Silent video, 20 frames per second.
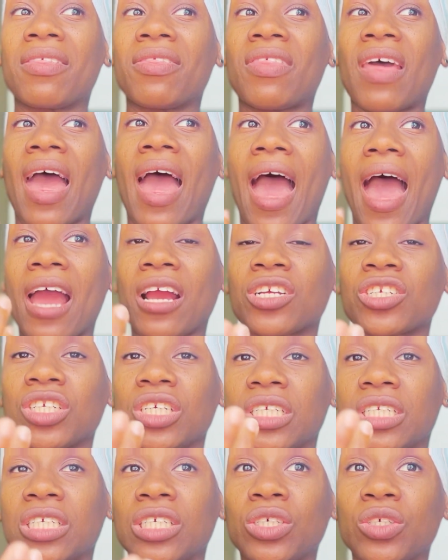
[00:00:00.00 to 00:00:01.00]
that
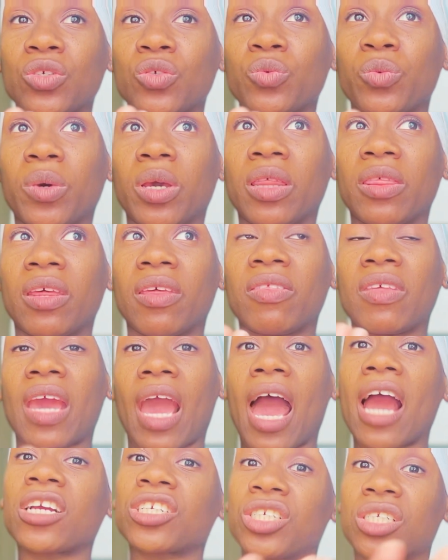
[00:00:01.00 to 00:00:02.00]
actually deals with the
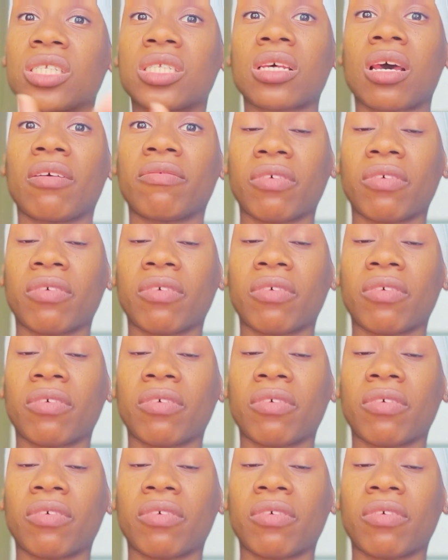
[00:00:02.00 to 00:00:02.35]
actions of